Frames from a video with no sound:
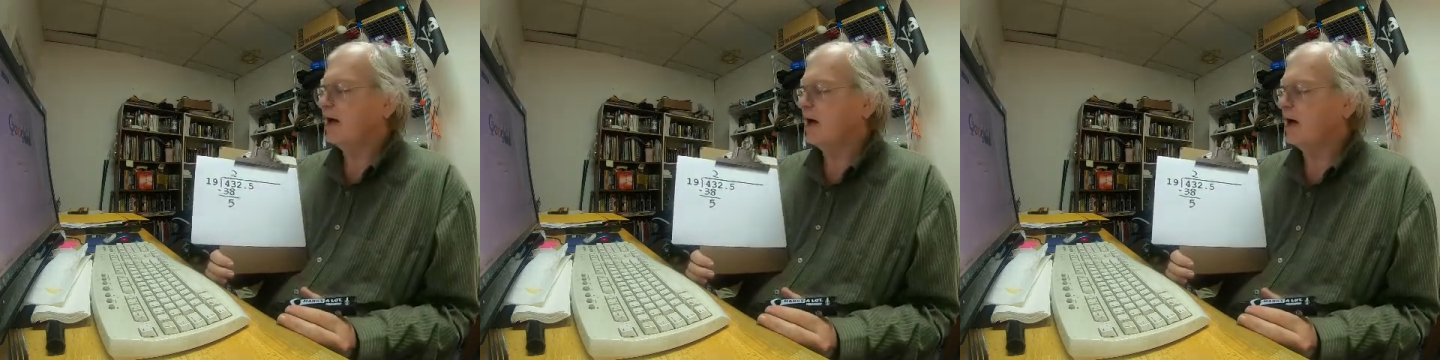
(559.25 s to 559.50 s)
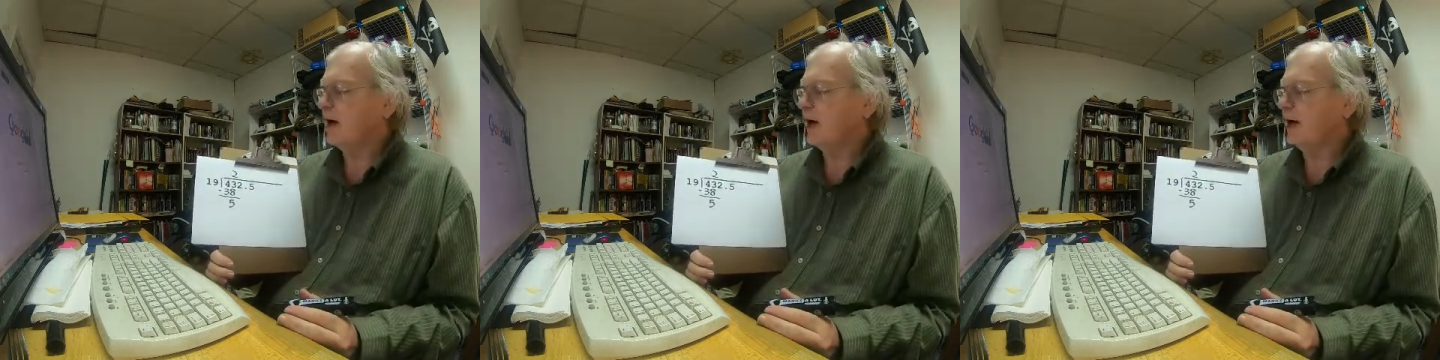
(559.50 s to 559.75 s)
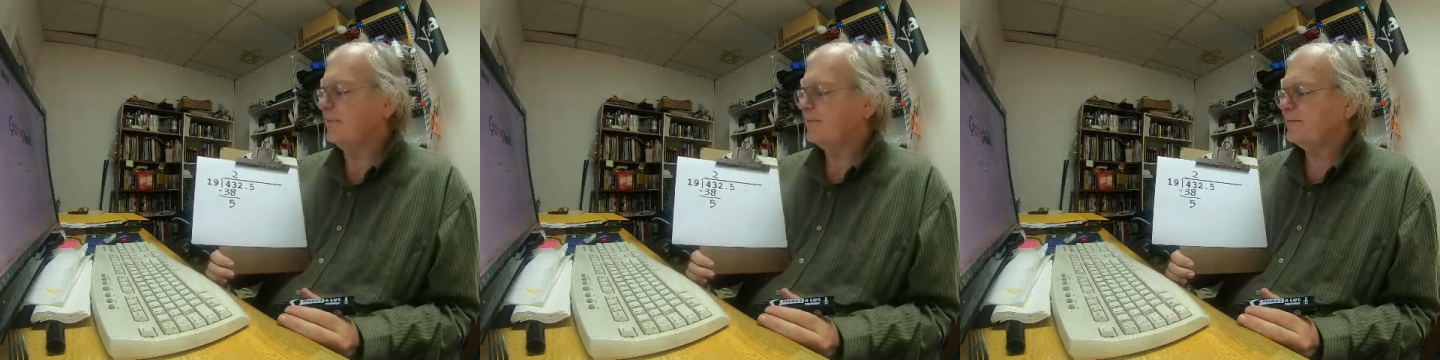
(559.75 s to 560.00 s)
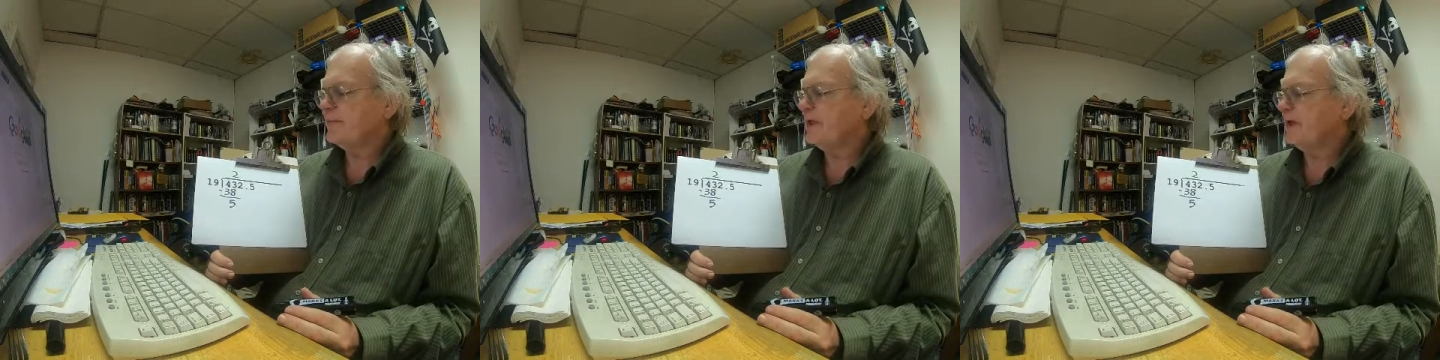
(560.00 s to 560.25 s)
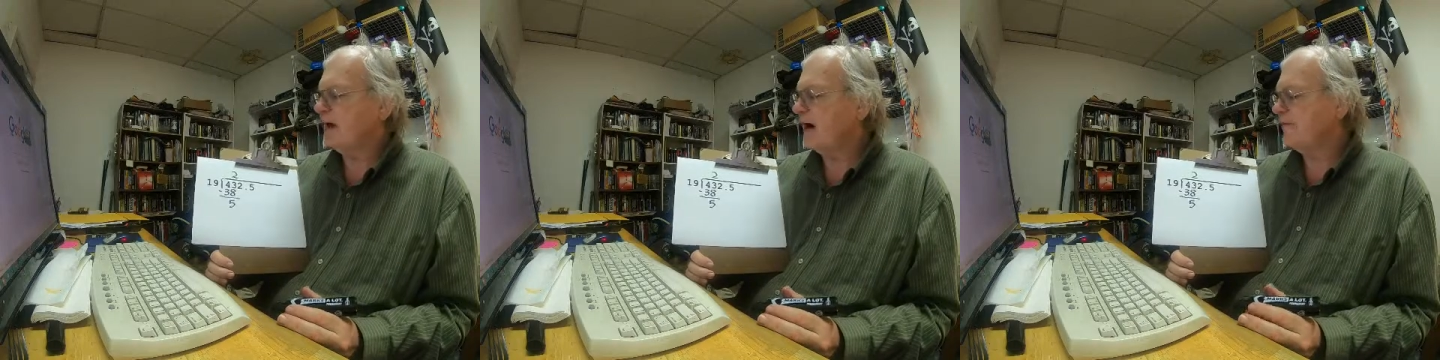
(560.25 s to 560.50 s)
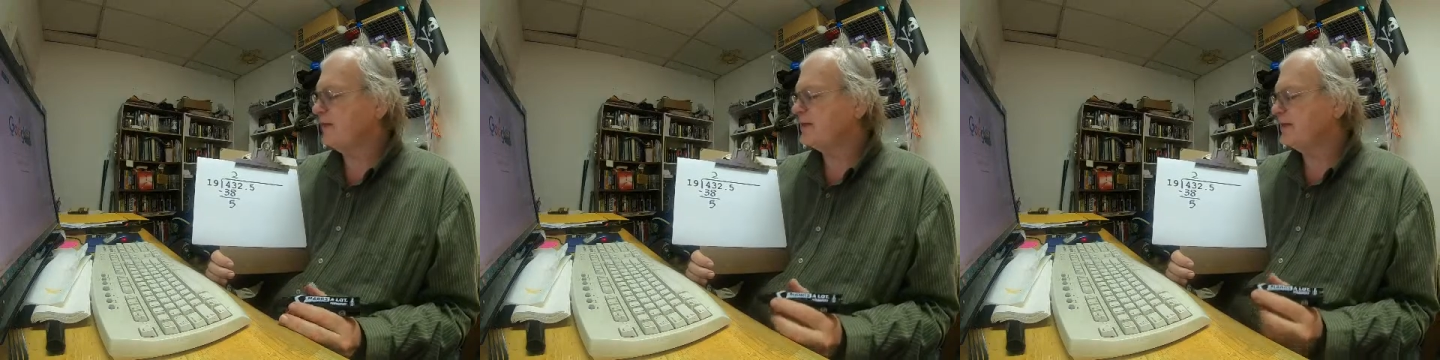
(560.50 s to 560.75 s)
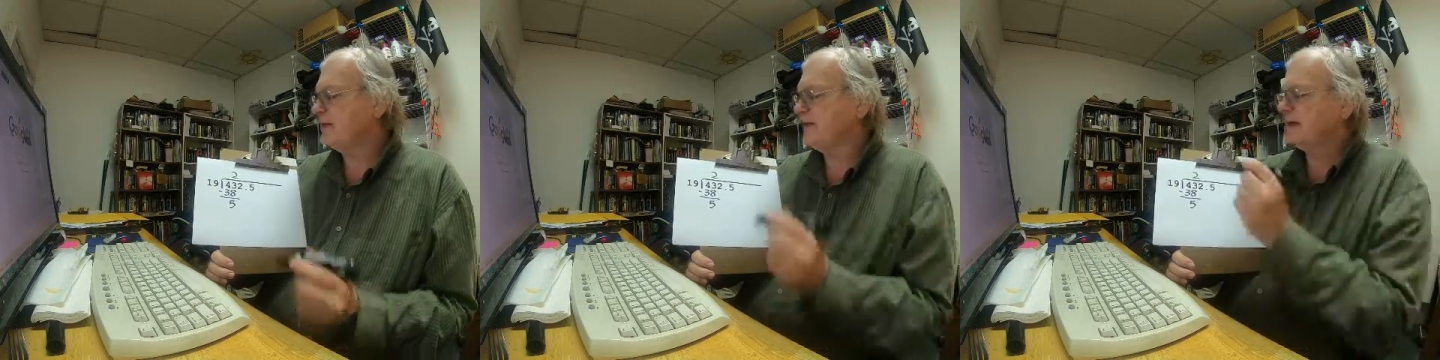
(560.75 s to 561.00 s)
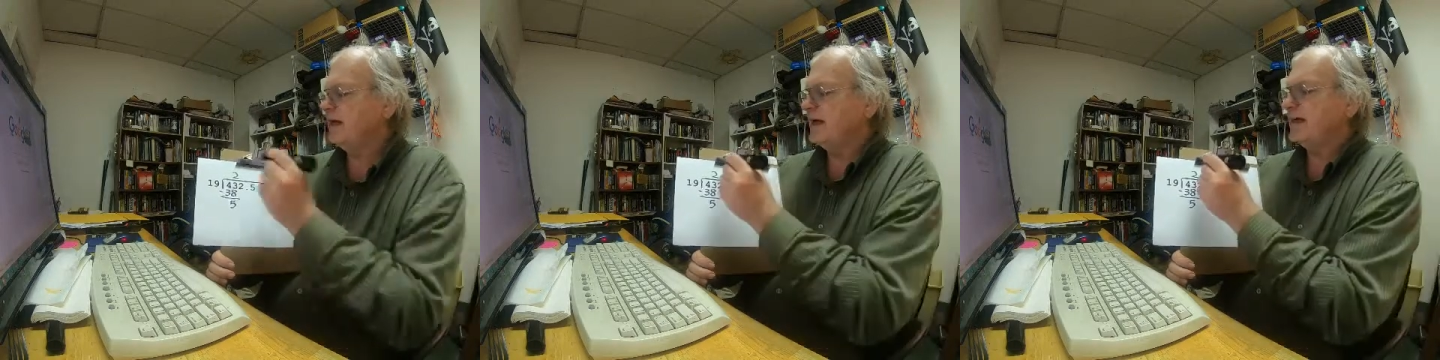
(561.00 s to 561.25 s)
obviously
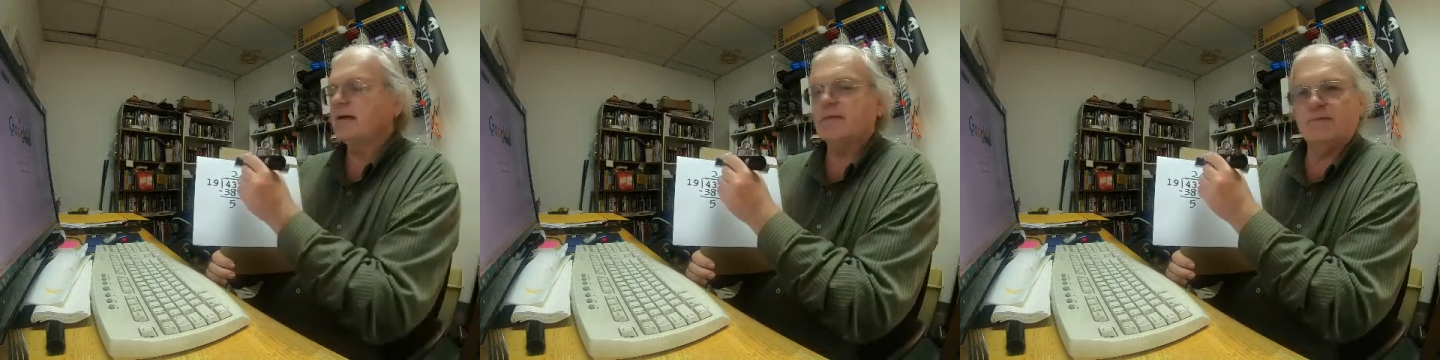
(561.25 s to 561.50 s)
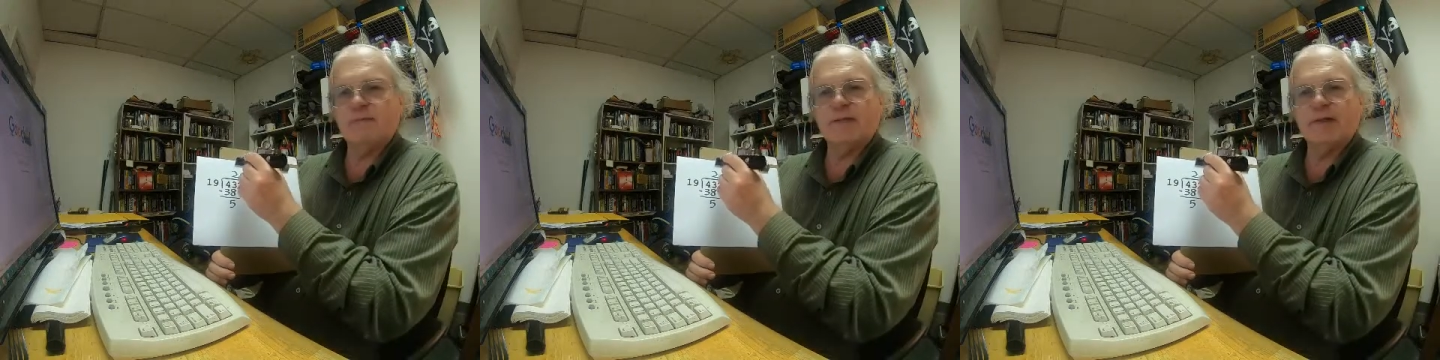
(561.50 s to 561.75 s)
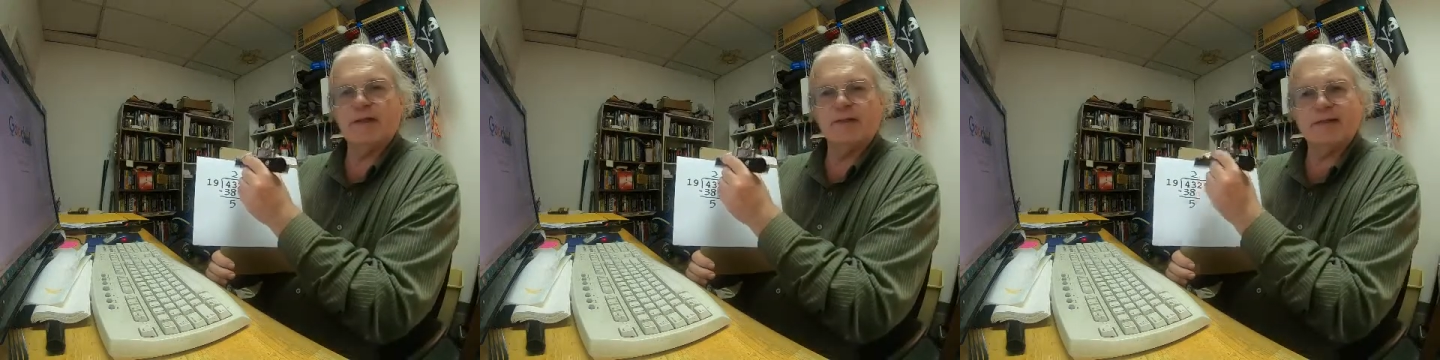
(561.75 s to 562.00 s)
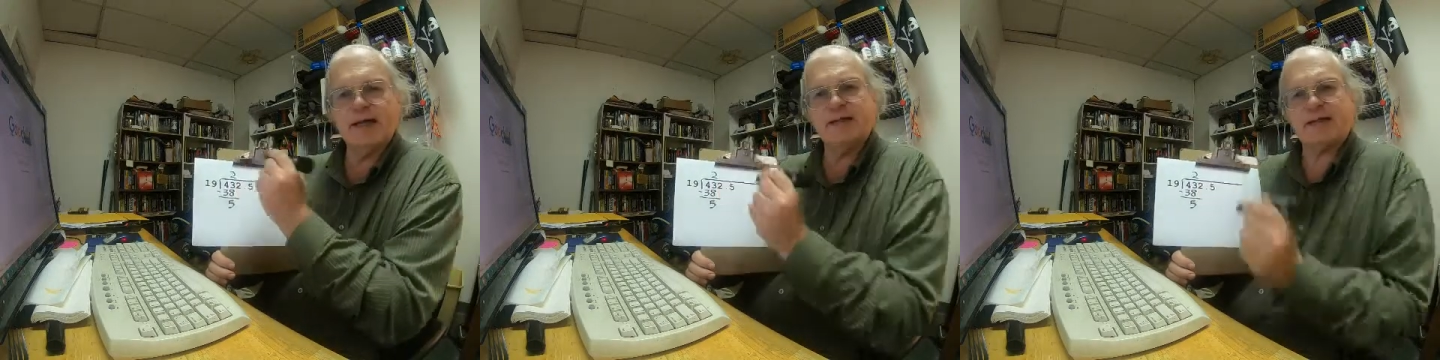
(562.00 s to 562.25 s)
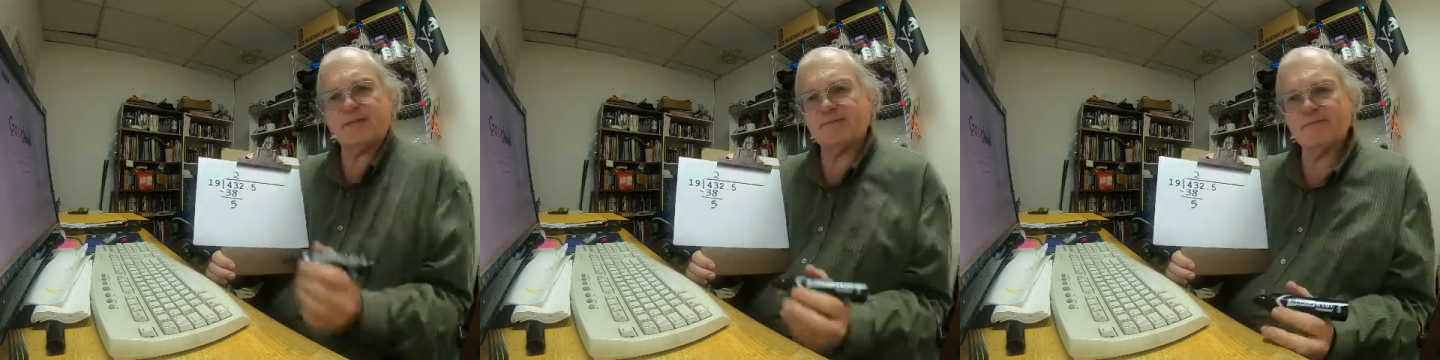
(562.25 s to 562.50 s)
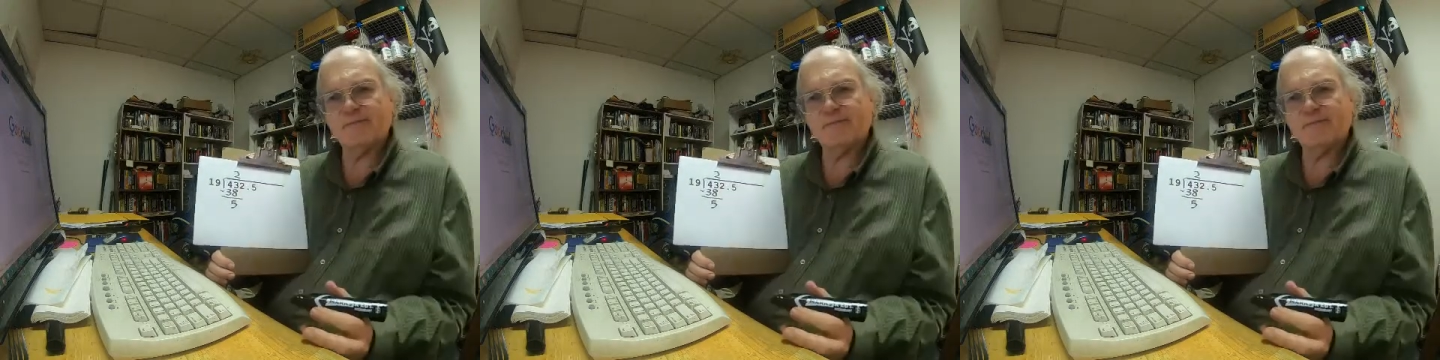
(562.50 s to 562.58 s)
you need another digit.